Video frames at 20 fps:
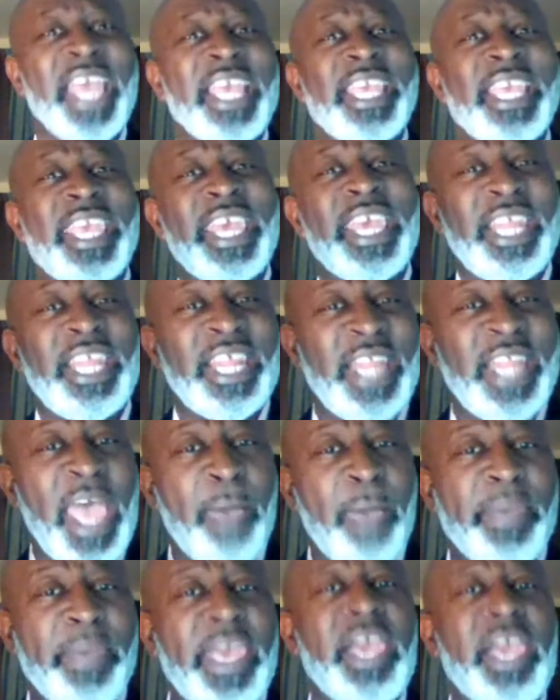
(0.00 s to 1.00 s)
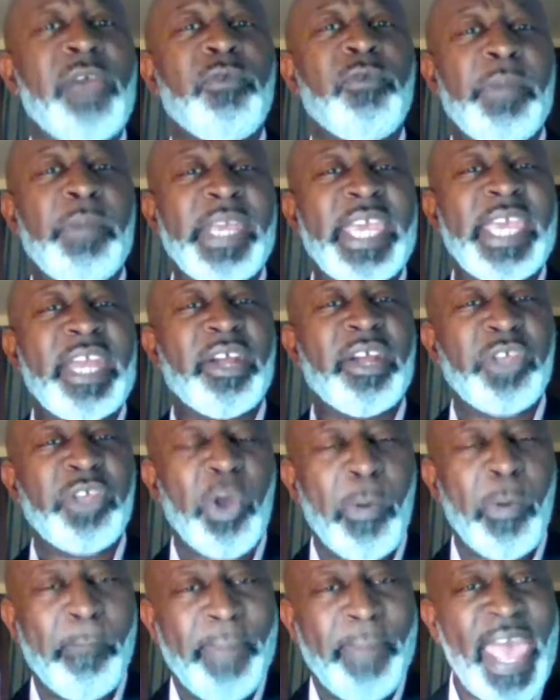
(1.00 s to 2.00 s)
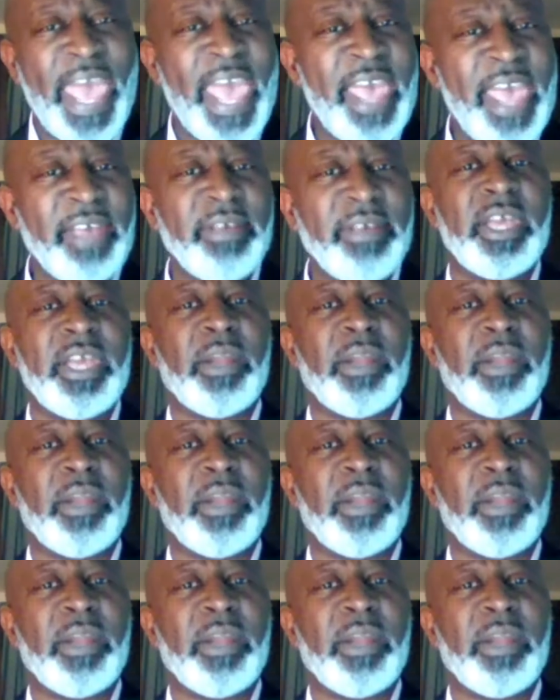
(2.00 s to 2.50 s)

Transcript: get in that bedroom and get on your back,